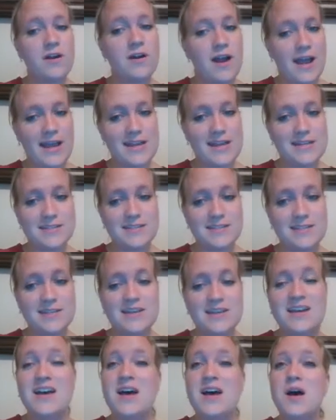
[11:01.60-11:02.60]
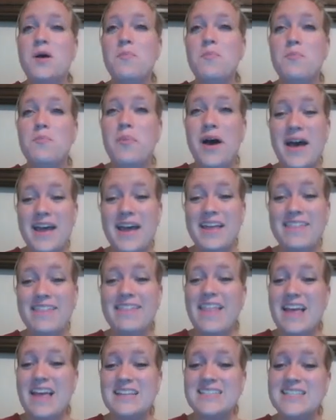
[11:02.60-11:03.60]
ice, but
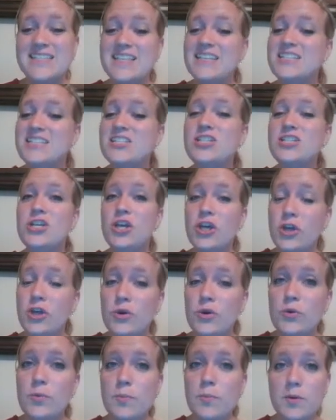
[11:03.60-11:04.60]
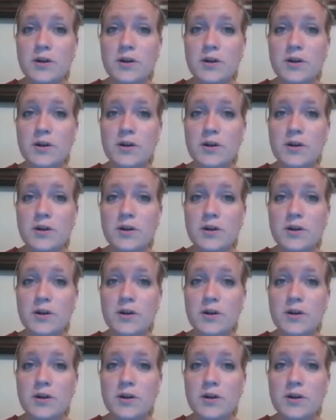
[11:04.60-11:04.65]
less than 2%